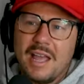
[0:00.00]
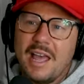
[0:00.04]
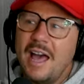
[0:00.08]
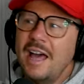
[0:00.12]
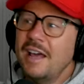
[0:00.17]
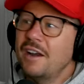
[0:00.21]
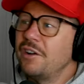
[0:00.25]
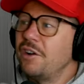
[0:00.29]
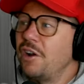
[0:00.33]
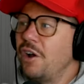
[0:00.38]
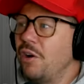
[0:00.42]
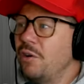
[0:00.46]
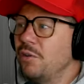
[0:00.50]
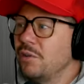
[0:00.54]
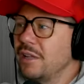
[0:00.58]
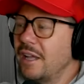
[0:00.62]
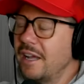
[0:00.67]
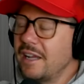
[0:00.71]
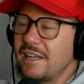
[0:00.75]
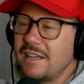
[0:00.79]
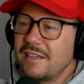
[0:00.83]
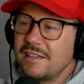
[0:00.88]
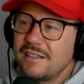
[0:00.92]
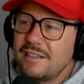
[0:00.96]
I don't know,
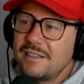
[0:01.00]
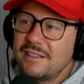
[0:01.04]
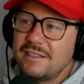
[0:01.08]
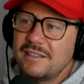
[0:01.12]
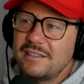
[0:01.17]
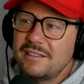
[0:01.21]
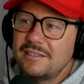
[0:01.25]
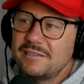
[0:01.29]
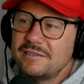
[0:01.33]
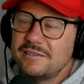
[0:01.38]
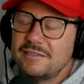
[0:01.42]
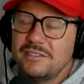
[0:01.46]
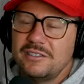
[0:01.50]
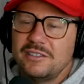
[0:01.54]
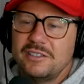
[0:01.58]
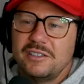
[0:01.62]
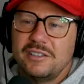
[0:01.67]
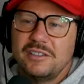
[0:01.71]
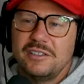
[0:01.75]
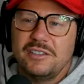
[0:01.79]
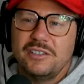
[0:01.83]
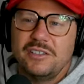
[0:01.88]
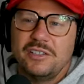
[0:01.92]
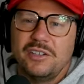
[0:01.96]
like,
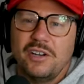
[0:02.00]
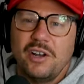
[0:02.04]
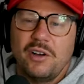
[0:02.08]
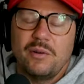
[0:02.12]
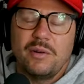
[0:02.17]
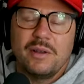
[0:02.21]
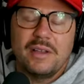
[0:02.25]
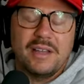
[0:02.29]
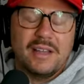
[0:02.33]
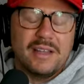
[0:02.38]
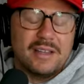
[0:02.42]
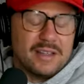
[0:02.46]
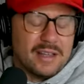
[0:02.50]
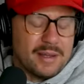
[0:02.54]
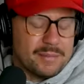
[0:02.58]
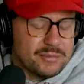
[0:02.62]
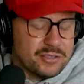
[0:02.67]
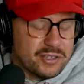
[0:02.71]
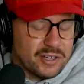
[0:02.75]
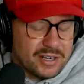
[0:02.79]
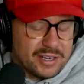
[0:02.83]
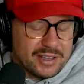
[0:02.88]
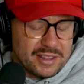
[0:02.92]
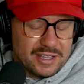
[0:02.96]
you know,
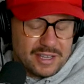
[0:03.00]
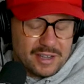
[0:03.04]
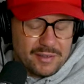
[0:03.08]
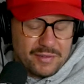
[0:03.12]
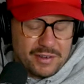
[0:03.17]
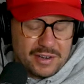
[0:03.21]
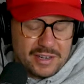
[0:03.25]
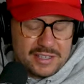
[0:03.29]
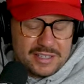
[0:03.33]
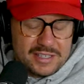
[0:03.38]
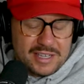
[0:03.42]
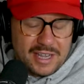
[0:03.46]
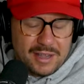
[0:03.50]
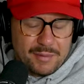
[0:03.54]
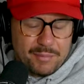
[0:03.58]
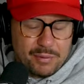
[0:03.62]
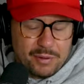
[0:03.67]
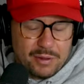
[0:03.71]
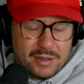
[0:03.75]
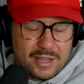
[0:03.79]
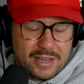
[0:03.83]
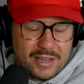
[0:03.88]
I'm trying to think of an example.